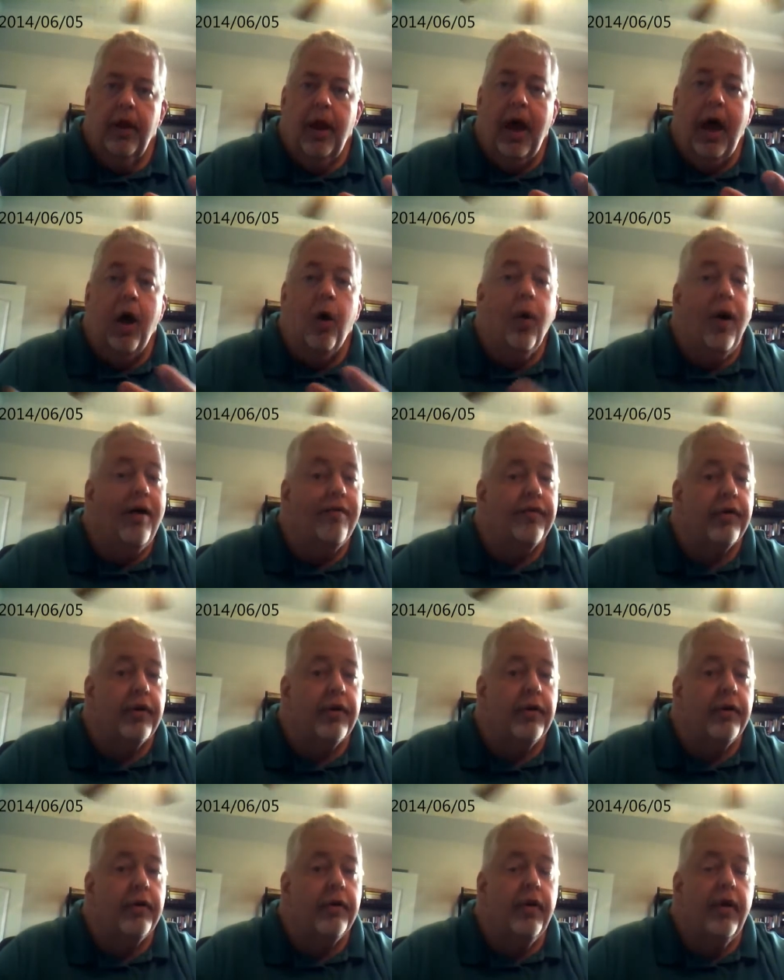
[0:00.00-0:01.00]

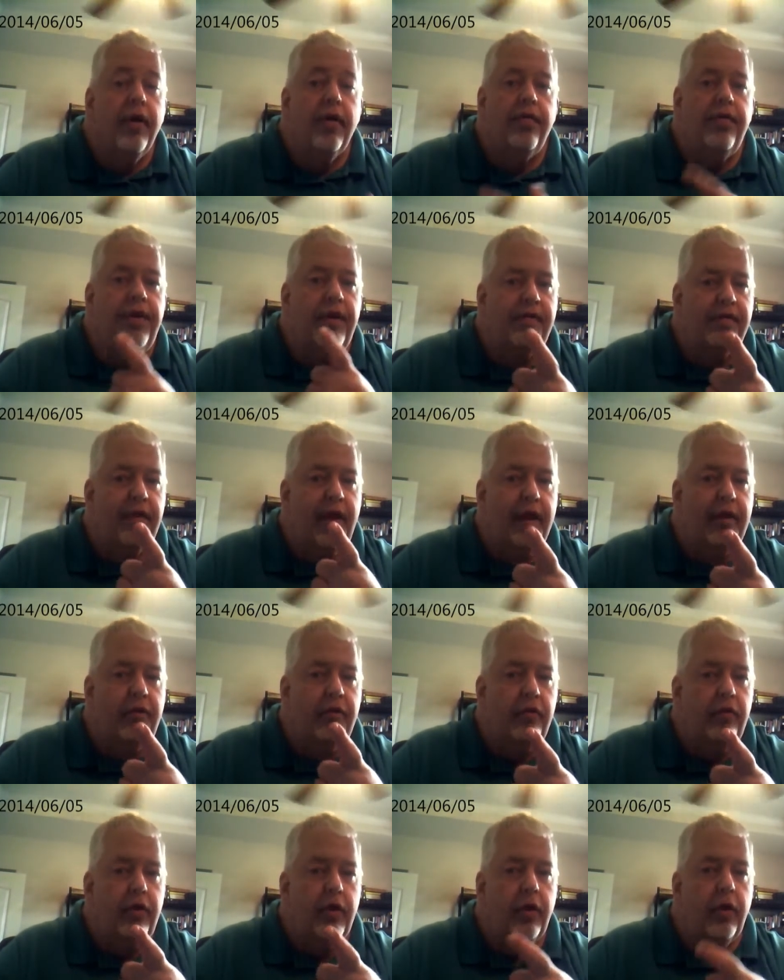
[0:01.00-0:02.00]
However, this I
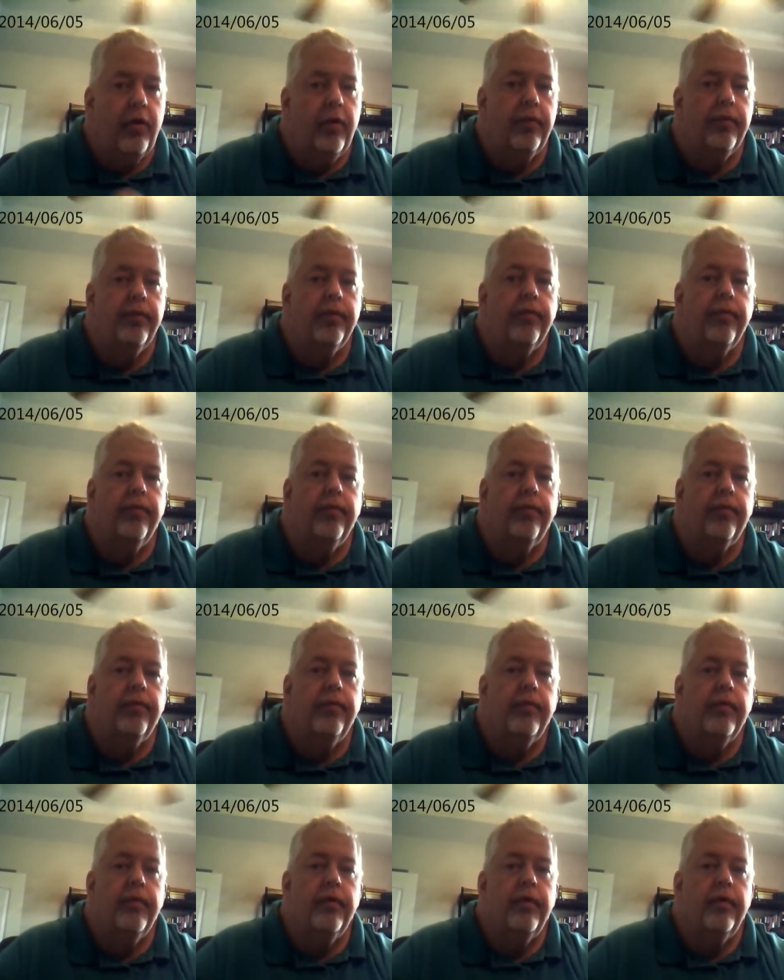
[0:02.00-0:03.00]
do know
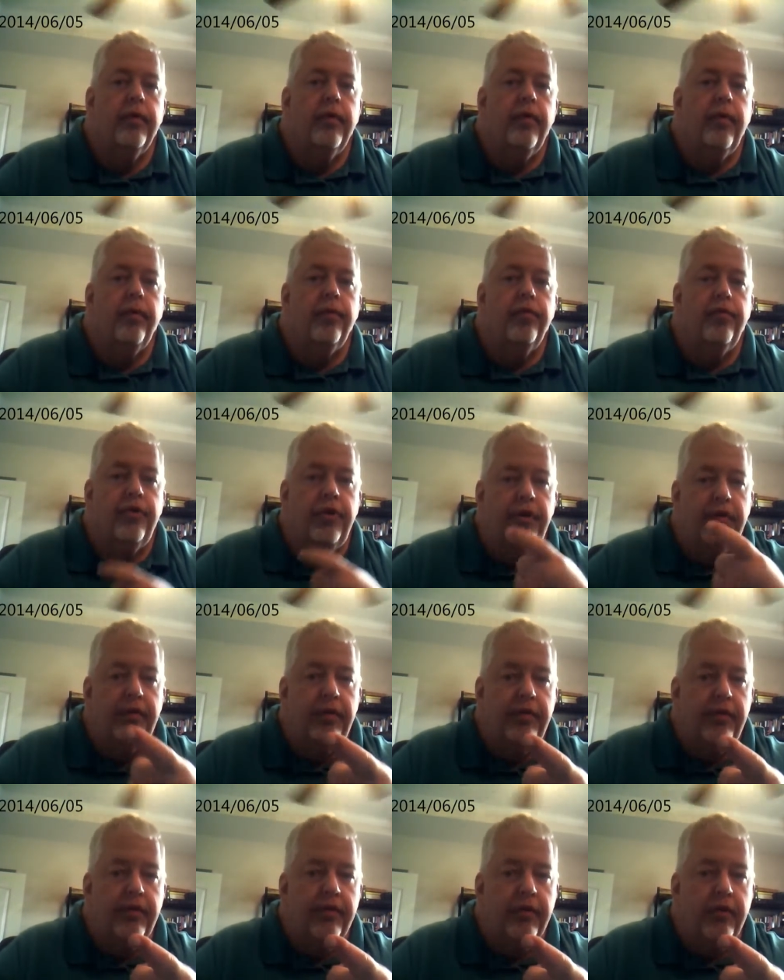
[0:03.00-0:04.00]

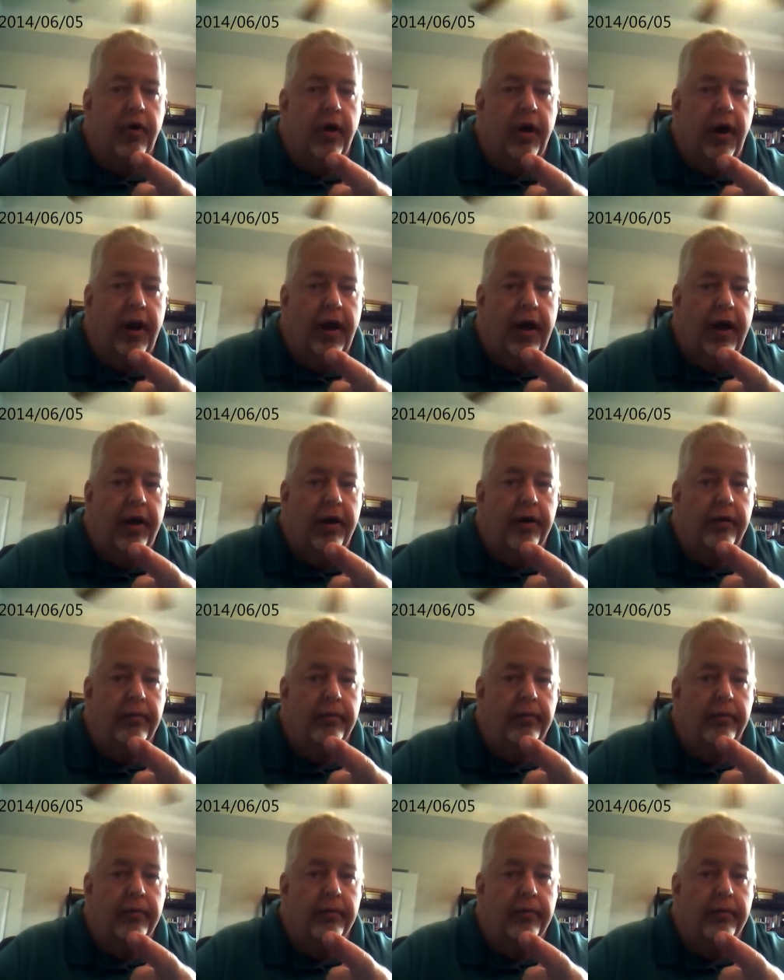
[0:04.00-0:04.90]
Jesus is not a liar.